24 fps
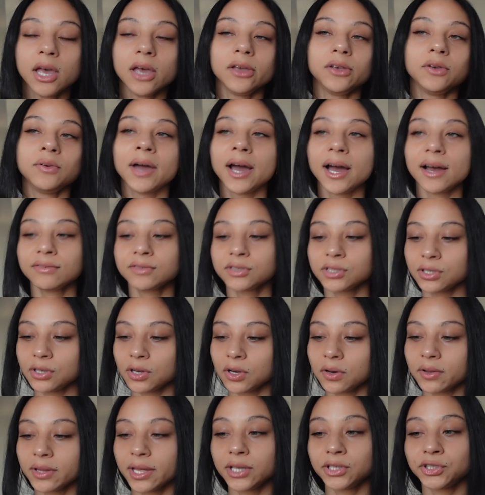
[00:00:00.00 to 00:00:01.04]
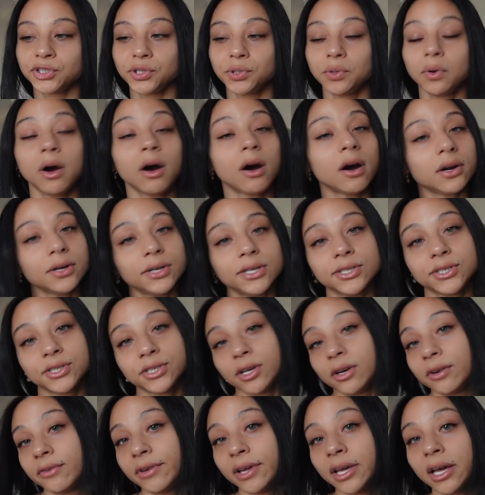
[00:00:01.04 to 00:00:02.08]
You have to know that you are
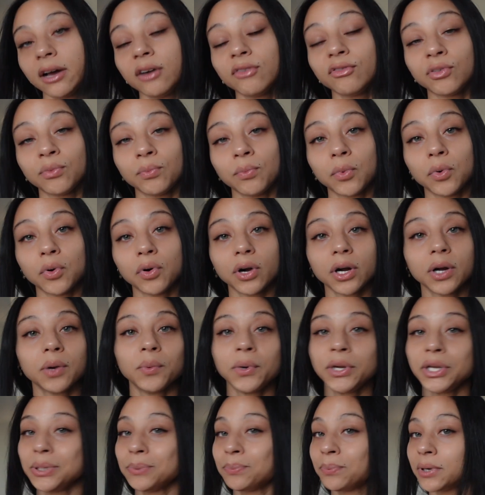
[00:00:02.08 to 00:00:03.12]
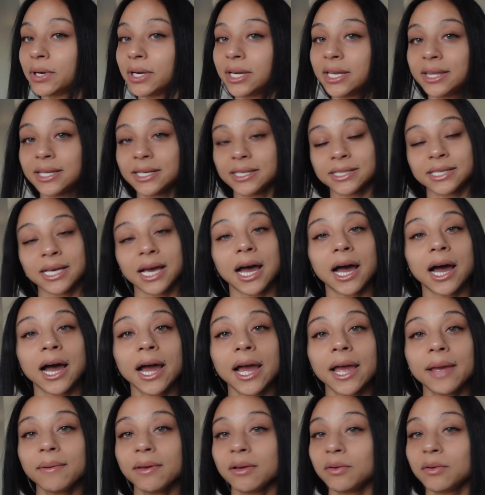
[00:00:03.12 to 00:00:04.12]
deserving of more when you put in the time,